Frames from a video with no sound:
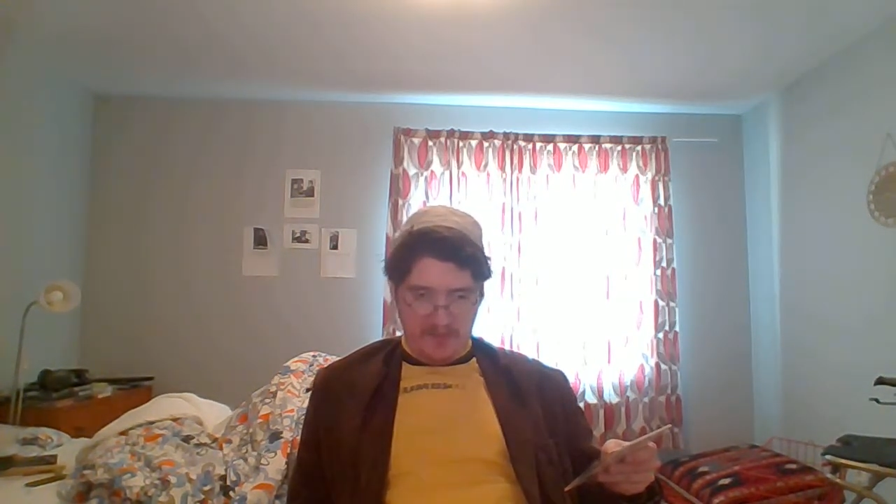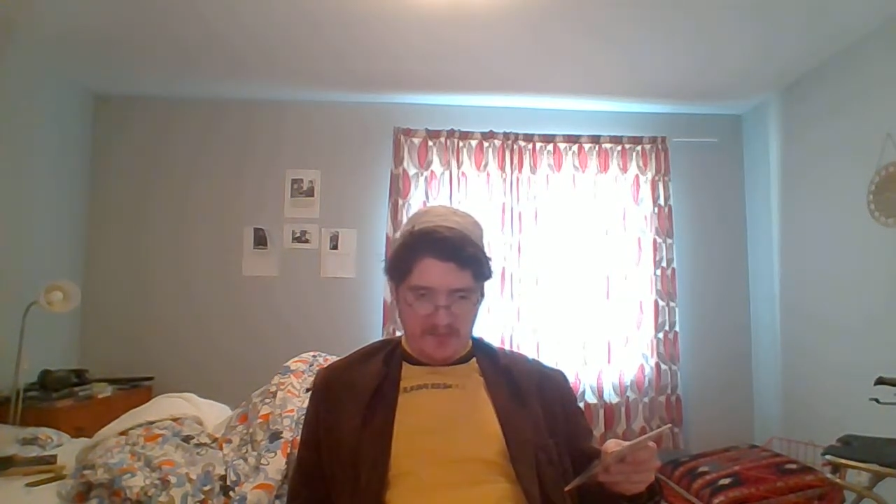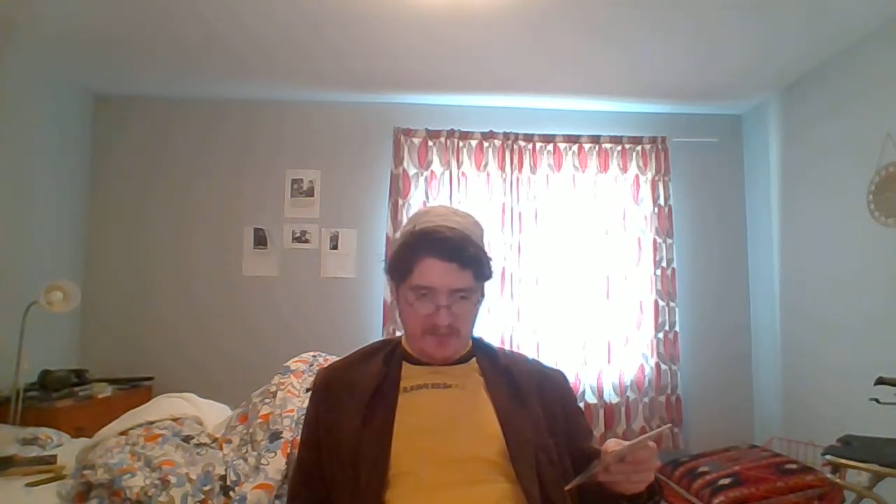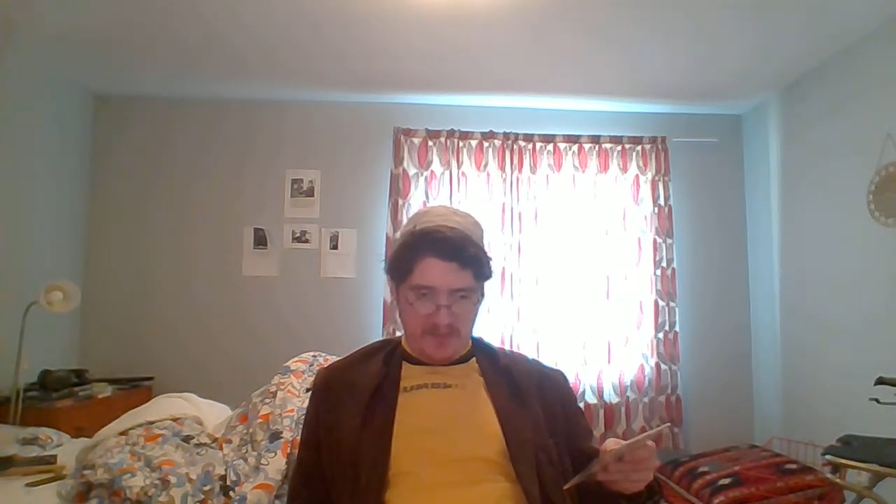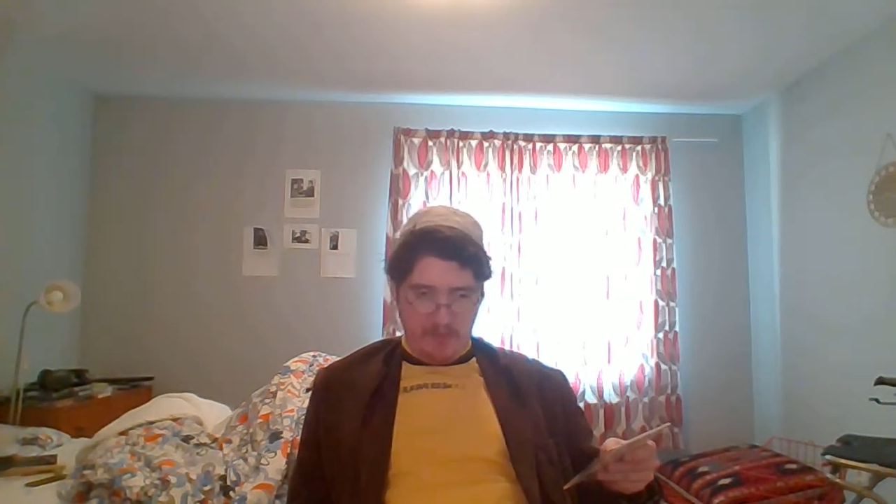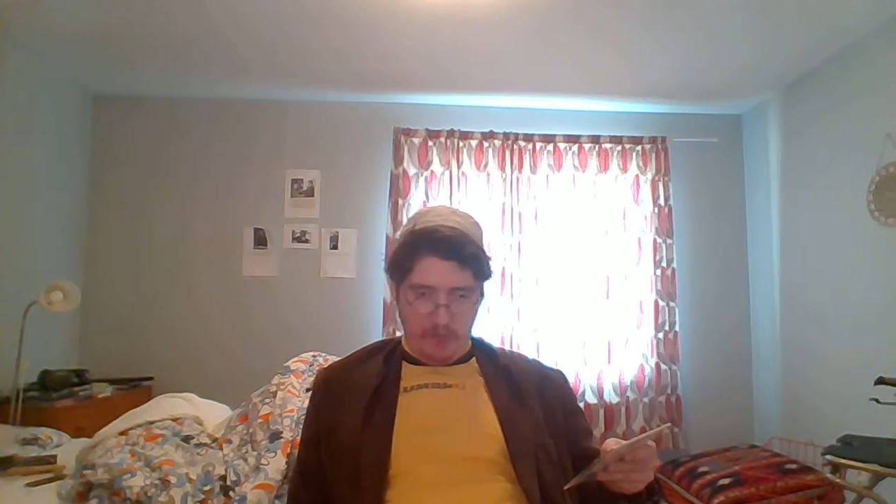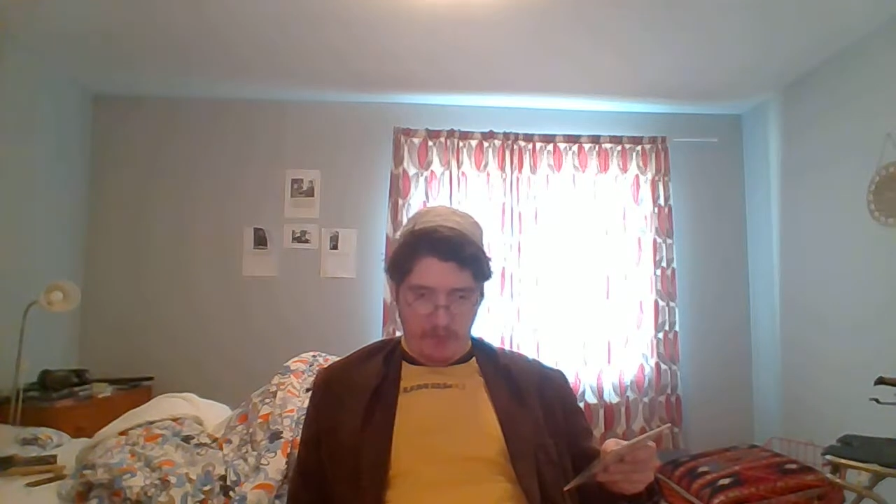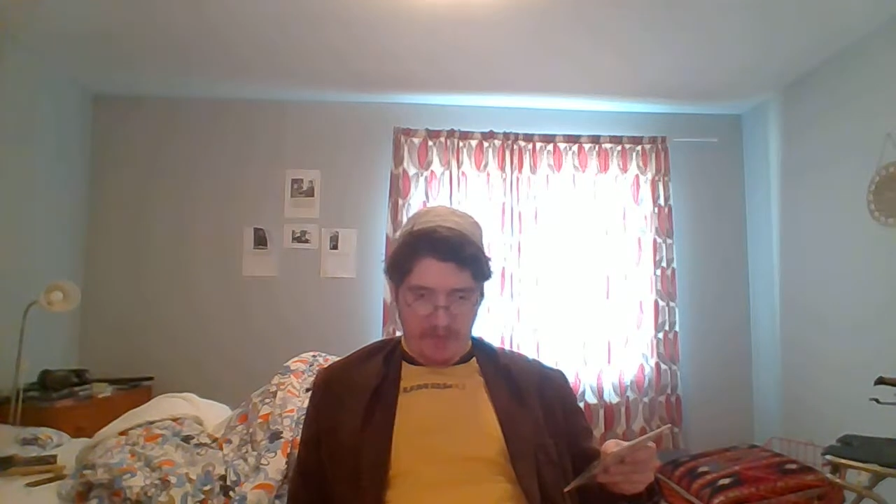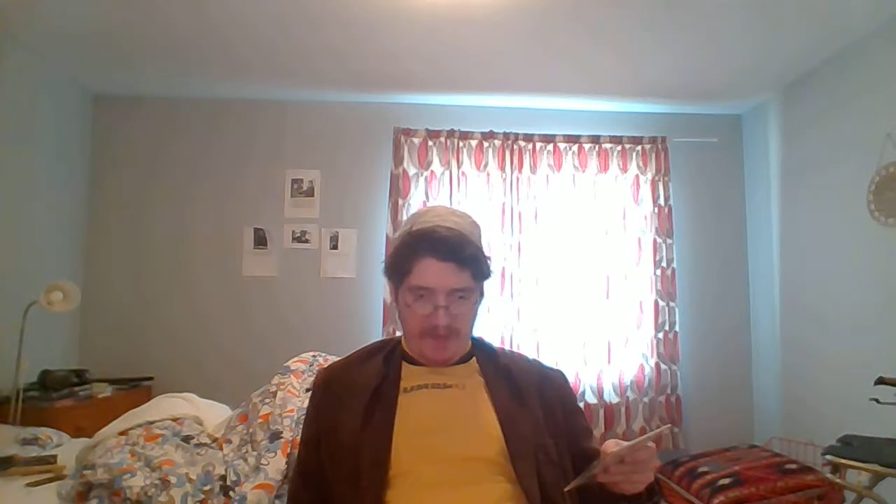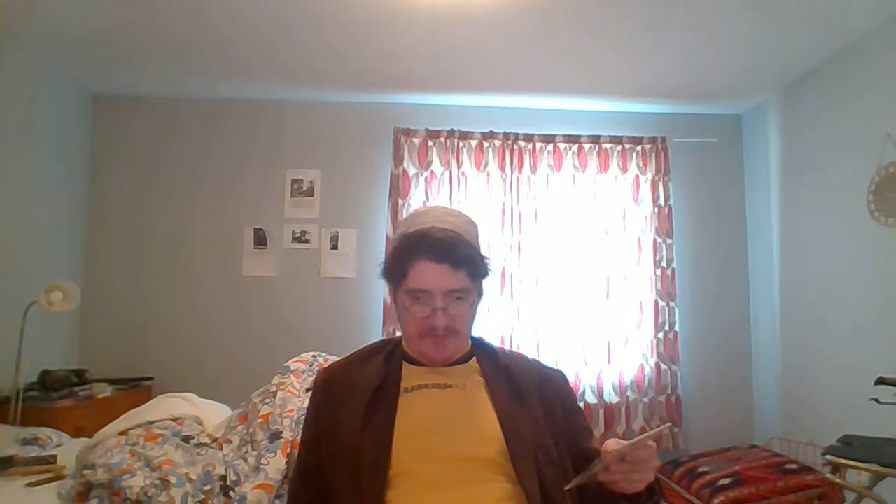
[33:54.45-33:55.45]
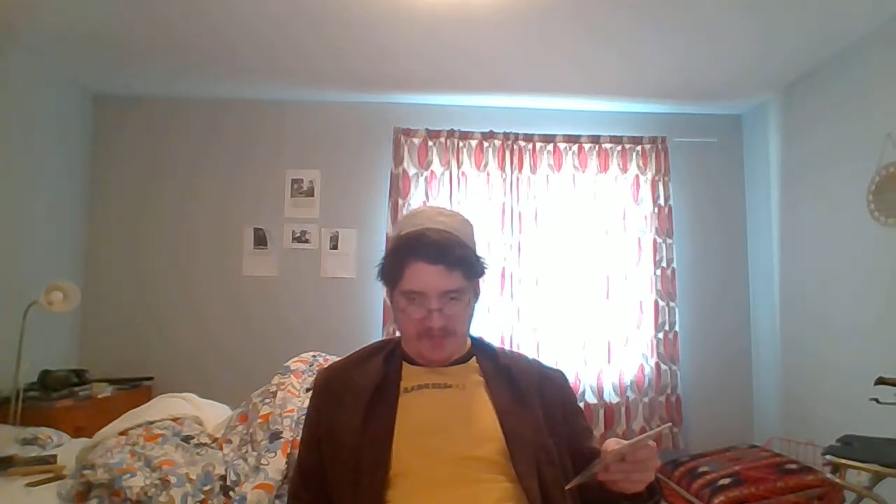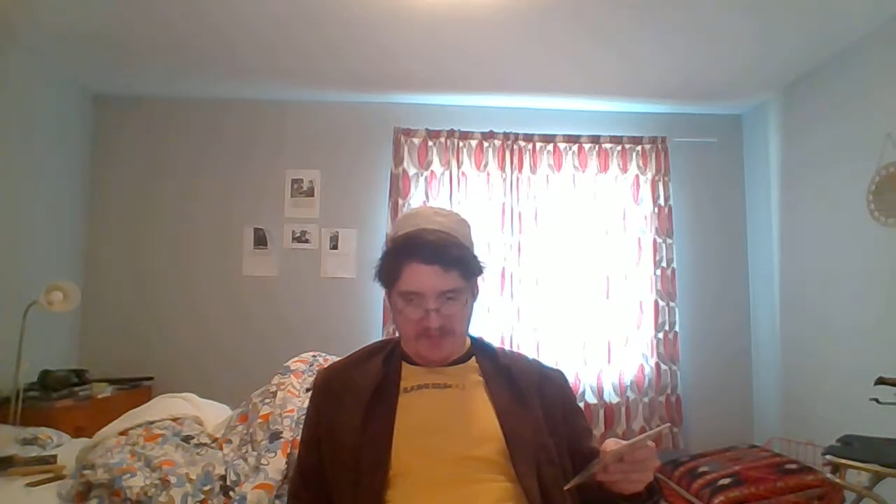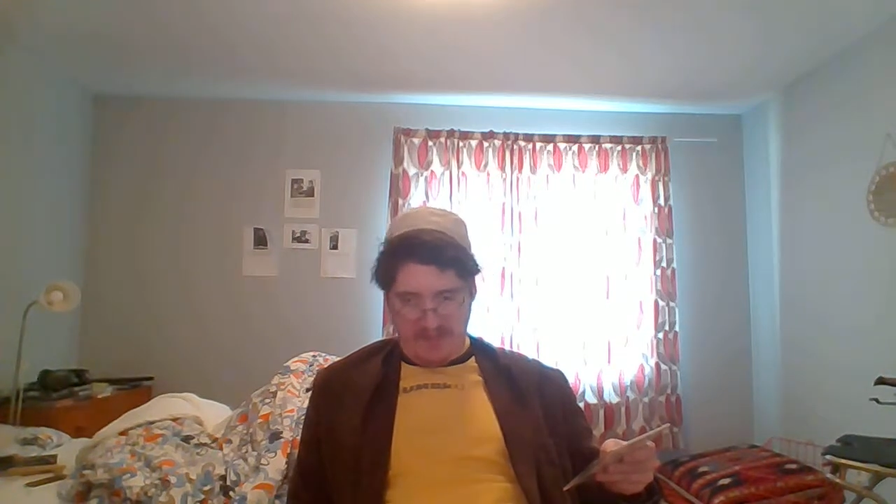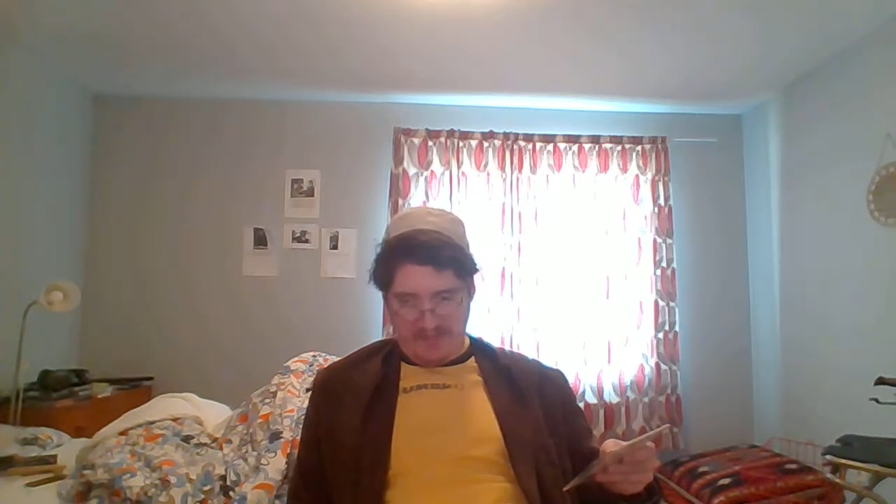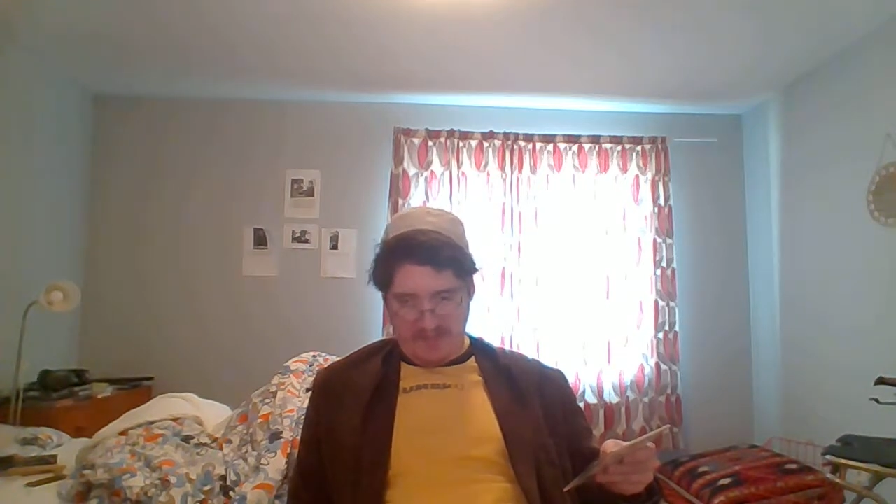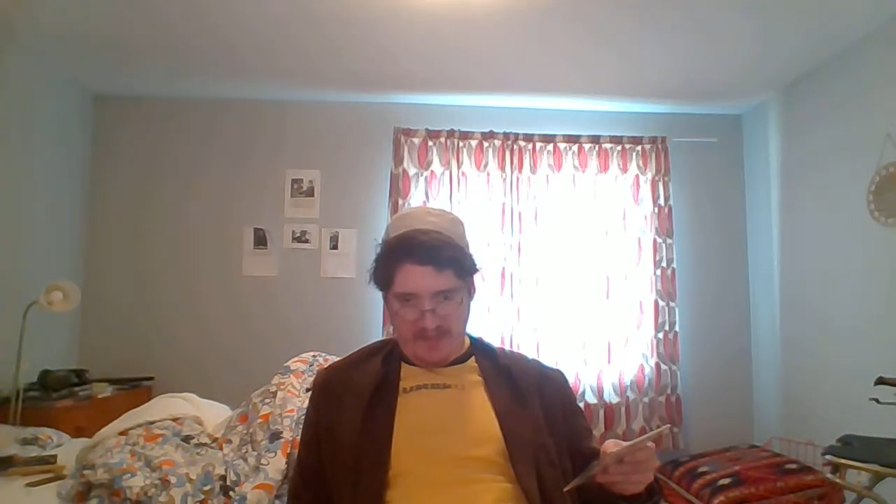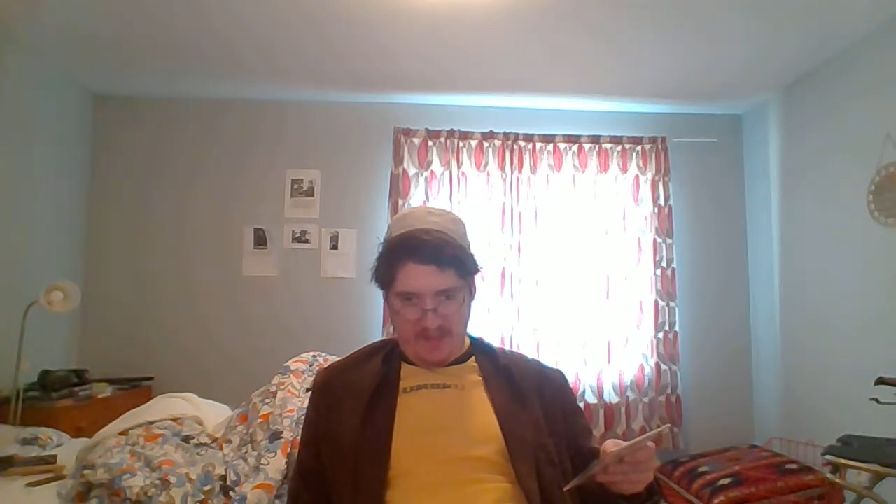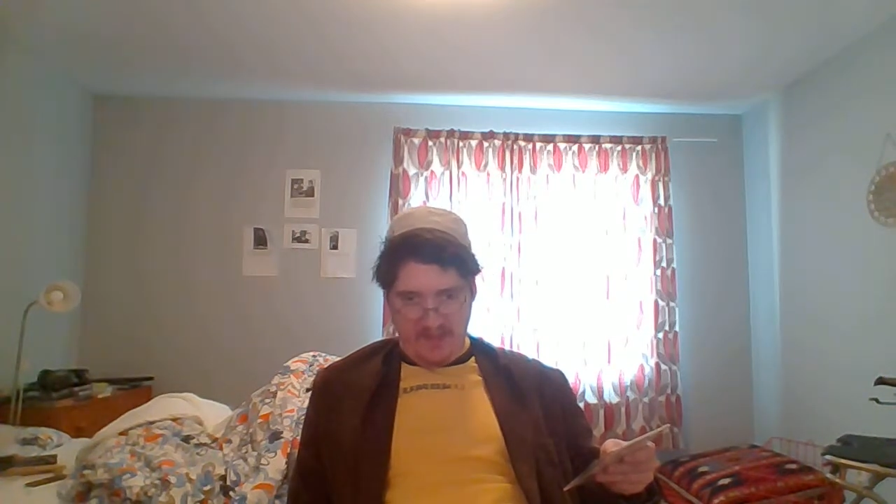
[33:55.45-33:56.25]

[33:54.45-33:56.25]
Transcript: stereo, but I think that's an